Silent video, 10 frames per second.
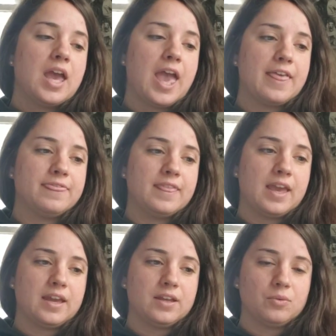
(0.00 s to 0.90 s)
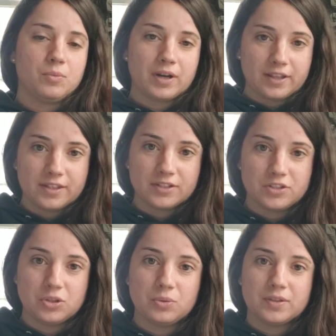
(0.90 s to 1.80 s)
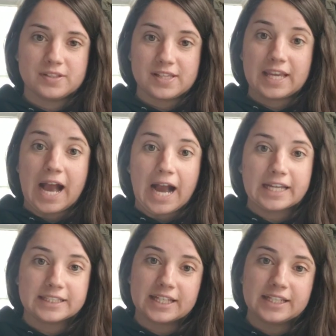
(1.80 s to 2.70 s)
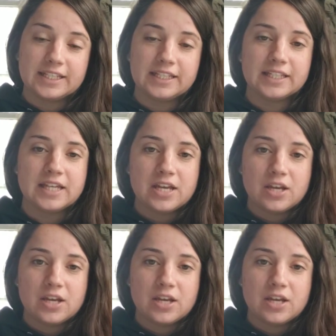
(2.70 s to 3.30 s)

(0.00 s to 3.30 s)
And then what I think too is like highlighting